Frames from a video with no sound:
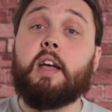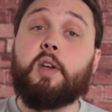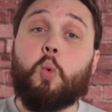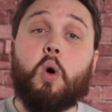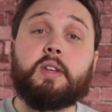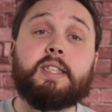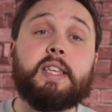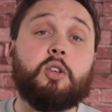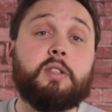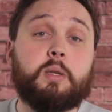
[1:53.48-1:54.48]
If you're watching
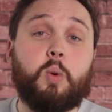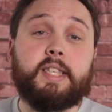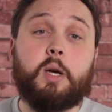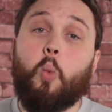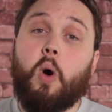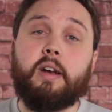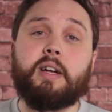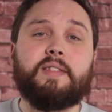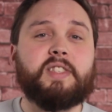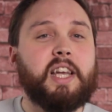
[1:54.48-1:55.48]
this on Twitter, why
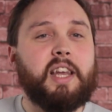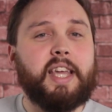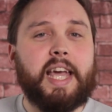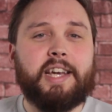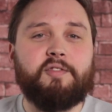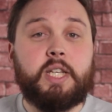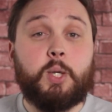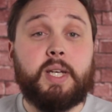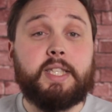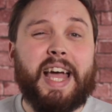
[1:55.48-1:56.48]
not give us a like and a
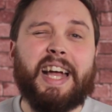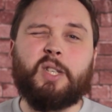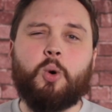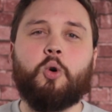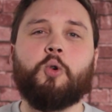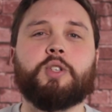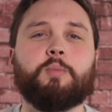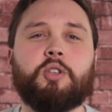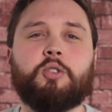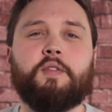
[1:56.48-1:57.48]
retweet? And to our
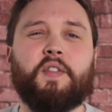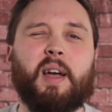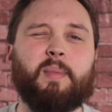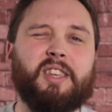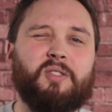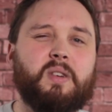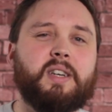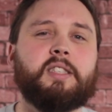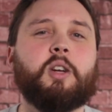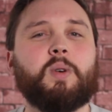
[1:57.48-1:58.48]
awesome YouTube family, you
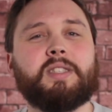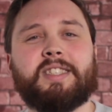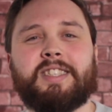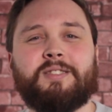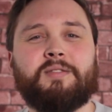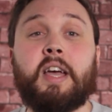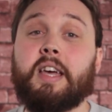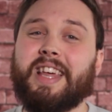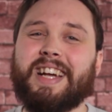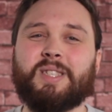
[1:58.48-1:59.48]
guys know what to do.
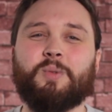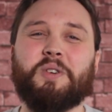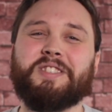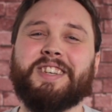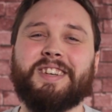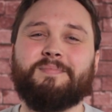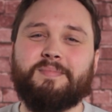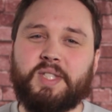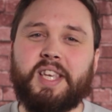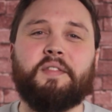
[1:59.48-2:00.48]
Thanks for watching
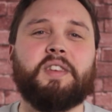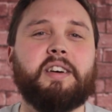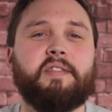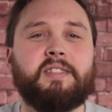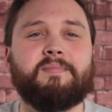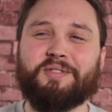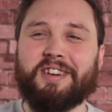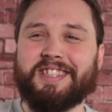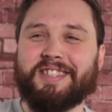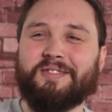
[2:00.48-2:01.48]
and safe diving. You
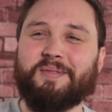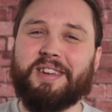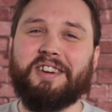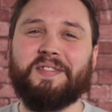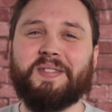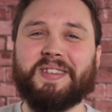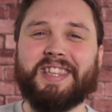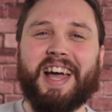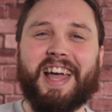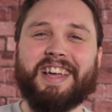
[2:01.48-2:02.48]
tried to screw me over with that